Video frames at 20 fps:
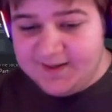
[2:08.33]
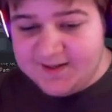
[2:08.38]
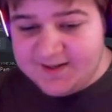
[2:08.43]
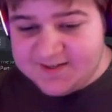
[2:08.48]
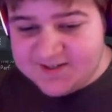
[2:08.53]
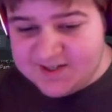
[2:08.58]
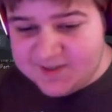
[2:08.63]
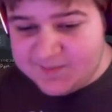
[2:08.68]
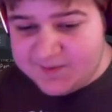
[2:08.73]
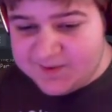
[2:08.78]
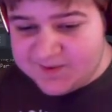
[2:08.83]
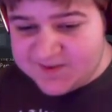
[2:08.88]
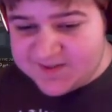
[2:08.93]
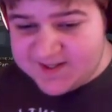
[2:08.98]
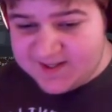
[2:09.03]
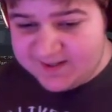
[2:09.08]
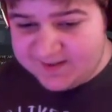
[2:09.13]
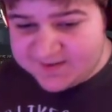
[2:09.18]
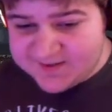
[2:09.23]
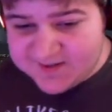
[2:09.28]
CPU
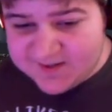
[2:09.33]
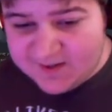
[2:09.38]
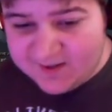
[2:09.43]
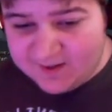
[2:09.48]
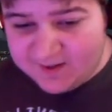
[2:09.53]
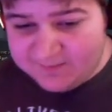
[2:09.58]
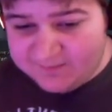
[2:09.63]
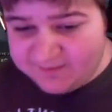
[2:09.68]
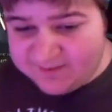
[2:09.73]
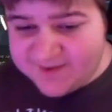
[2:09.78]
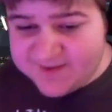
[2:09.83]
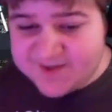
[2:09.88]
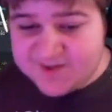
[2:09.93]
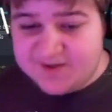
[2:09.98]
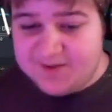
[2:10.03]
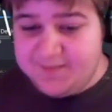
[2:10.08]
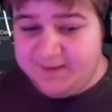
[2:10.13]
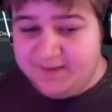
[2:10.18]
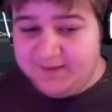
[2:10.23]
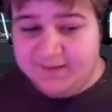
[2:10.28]
settings for
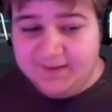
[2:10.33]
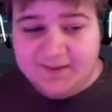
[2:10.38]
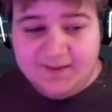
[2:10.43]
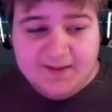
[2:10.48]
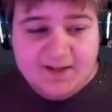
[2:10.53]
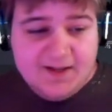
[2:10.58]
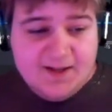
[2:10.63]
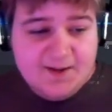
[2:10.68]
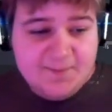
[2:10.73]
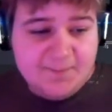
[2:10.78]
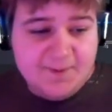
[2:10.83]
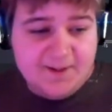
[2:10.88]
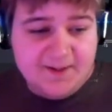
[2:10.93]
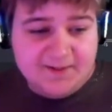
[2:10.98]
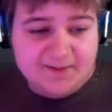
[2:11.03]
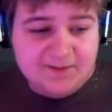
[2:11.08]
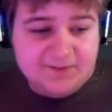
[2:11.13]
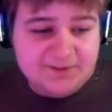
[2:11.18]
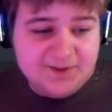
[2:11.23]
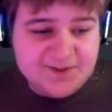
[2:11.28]
streaming. But
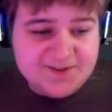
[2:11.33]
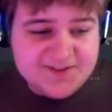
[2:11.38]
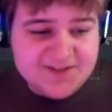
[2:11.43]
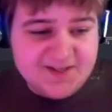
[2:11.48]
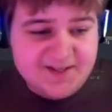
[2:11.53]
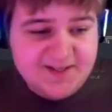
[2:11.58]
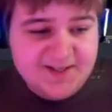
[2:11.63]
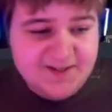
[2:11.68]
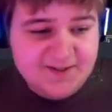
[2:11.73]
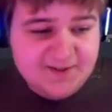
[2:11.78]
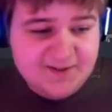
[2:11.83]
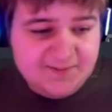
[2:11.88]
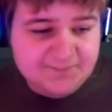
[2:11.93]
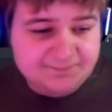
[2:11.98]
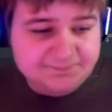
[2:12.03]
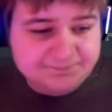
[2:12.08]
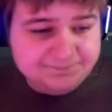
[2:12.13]
you'll notice that here,